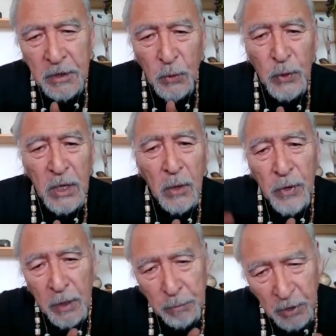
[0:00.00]
So we have
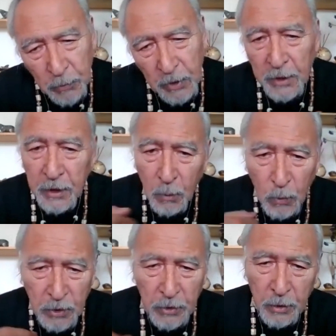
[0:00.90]
red people, and
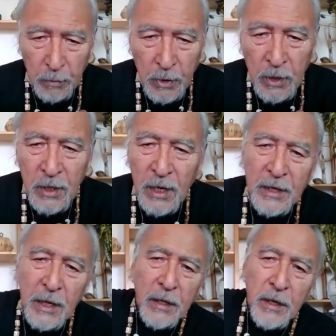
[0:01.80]
I'm one of them.
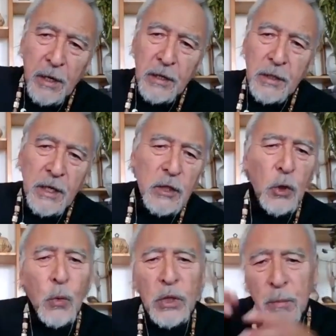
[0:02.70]
And at night,
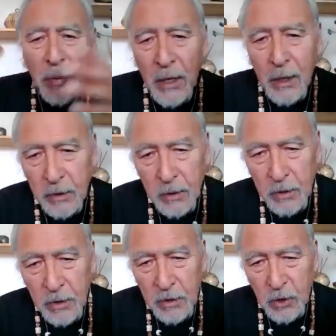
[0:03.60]
it's always black.
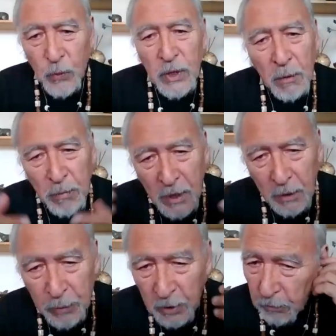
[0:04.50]
So we have
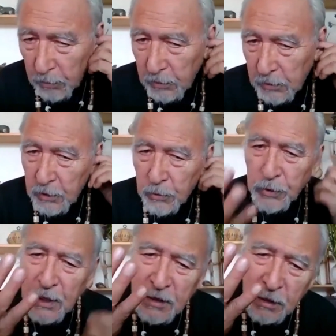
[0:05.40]
black people.
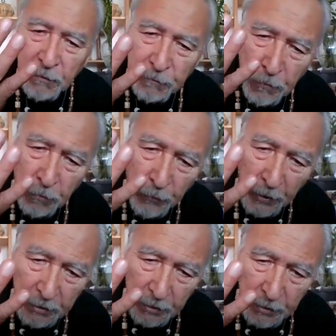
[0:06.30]
So that's the 4
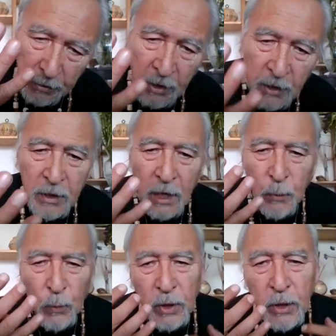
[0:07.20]
races.
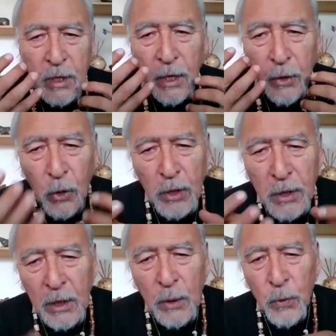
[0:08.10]
And we
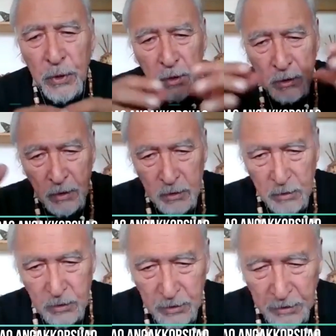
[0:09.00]
cannot live without
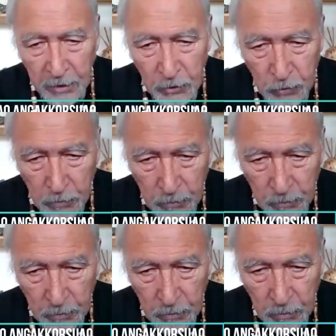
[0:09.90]
nature.